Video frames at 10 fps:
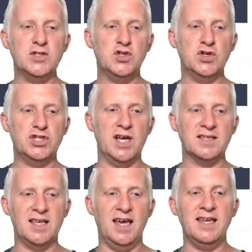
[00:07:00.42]
such
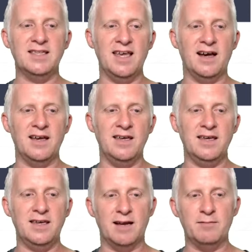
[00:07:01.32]
as
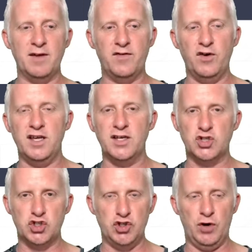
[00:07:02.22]
aDAI can be freely
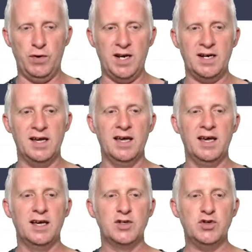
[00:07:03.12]
stored,
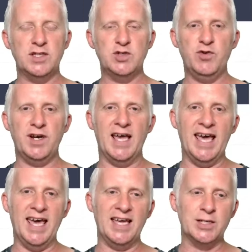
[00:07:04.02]
transferred,
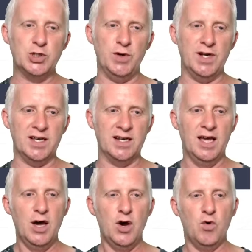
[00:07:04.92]
and traded.
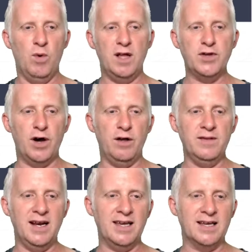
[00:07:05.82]
While the
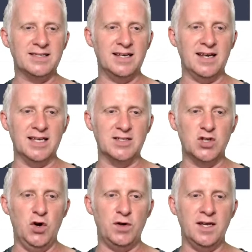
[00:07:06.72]
underlying asset is
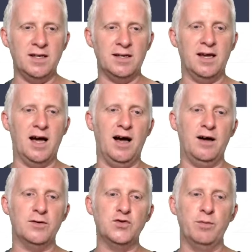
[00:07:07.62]
loaning
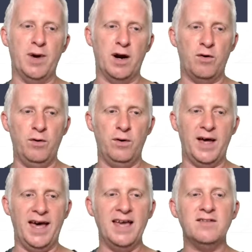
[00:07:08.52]
out to borrow,
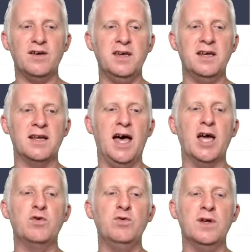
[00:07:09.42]
aTokens
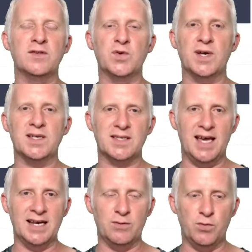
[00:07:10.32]
accrue interest
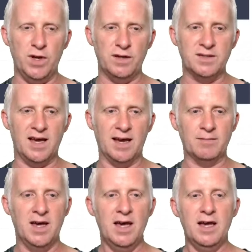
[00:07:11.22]
in real time,
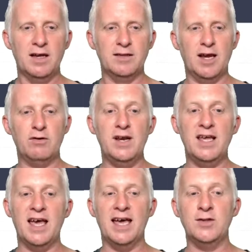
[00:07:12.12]

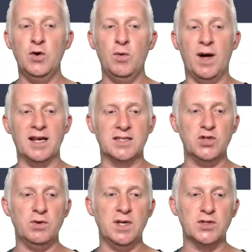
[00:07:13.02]
directly in your wallet.
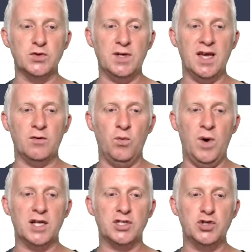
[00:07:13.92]
Serious, you can
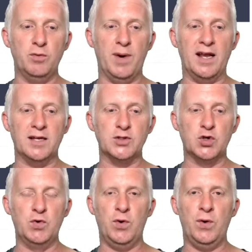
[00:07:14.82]
watch your balance
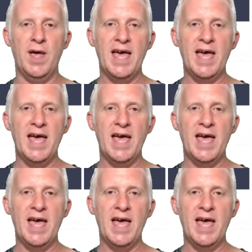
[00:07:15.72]
grow